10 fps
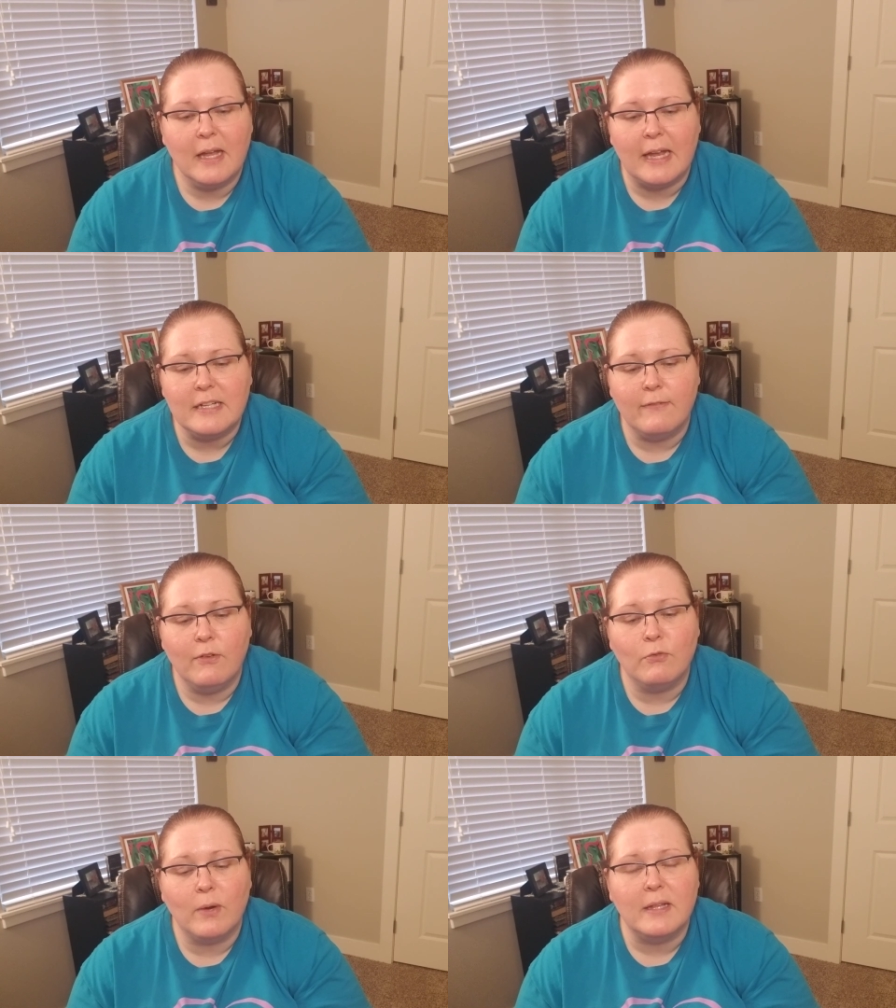And if
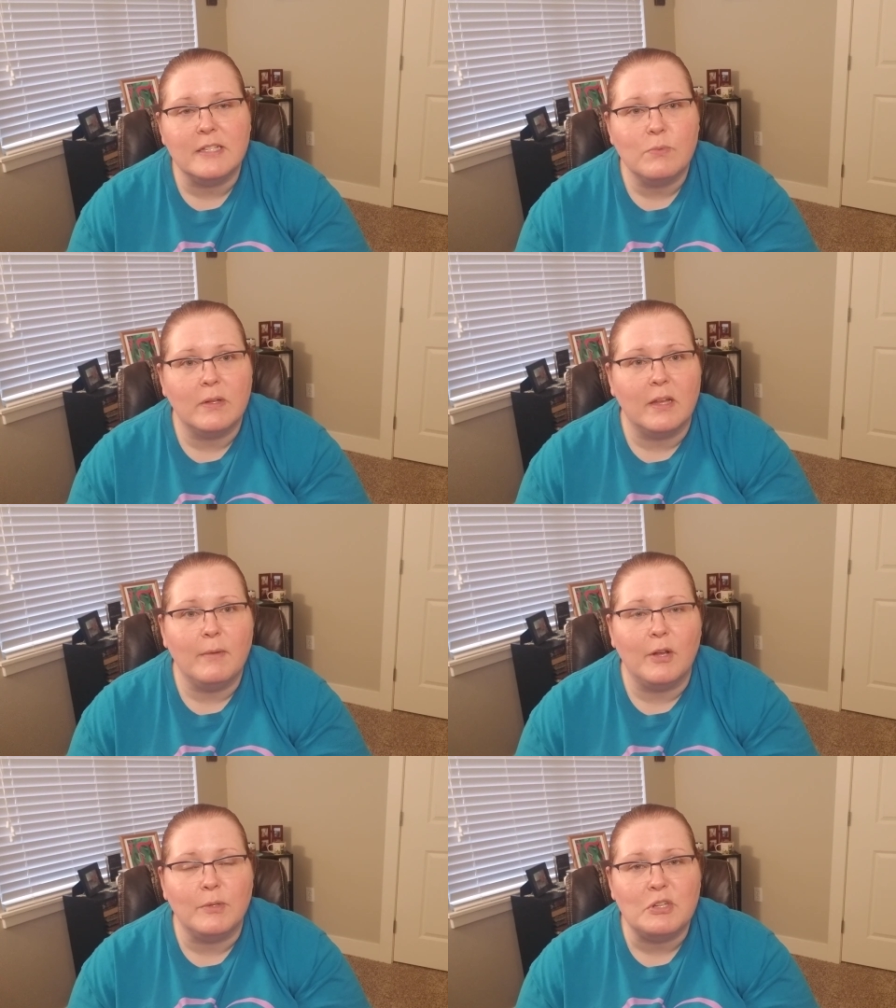you've read this one, let
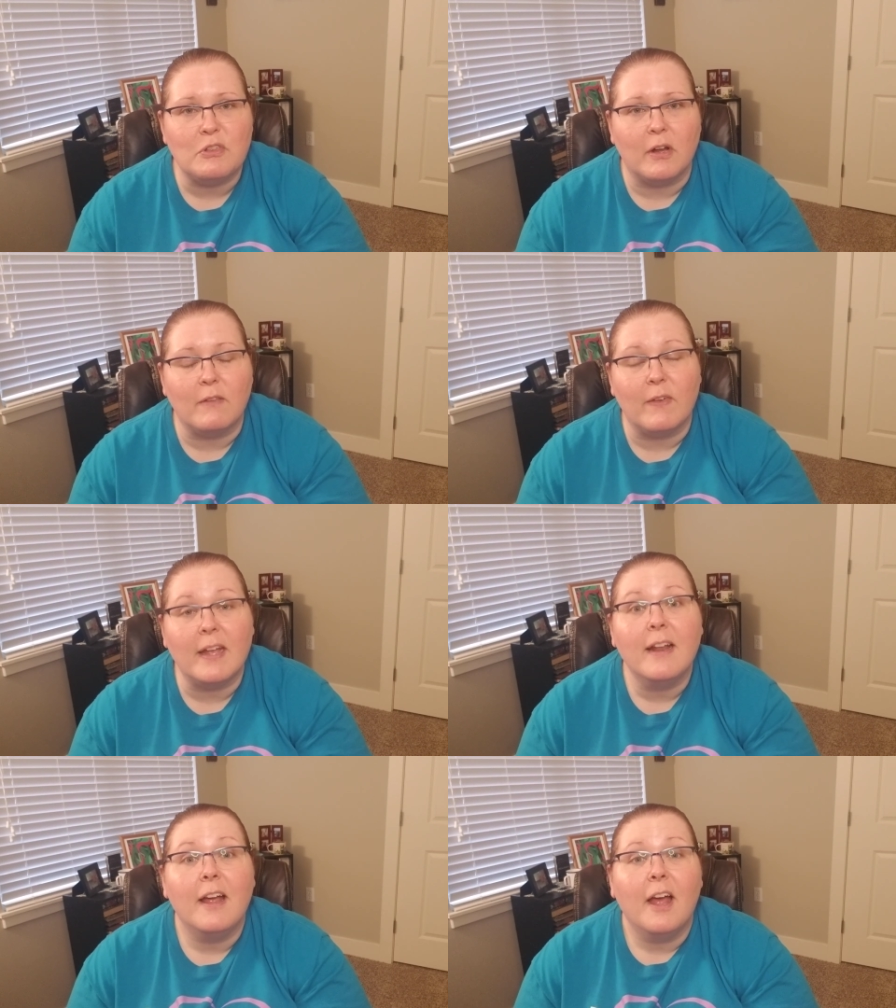me know what you thought of
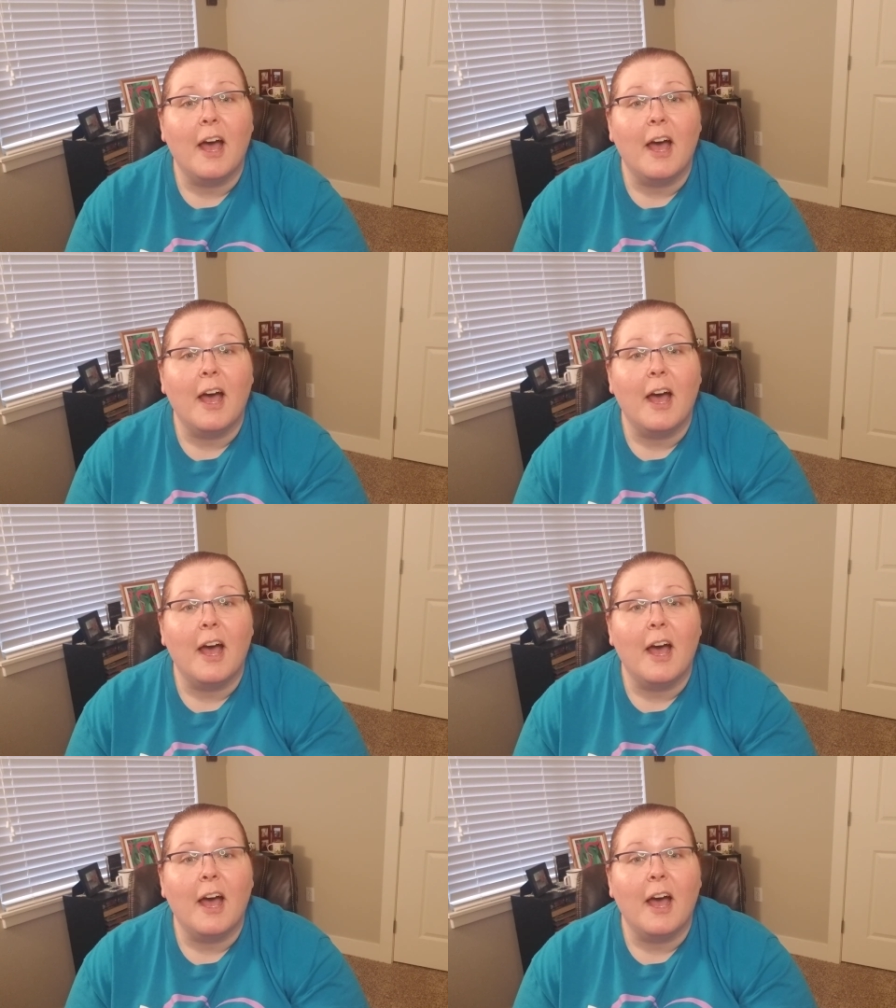it.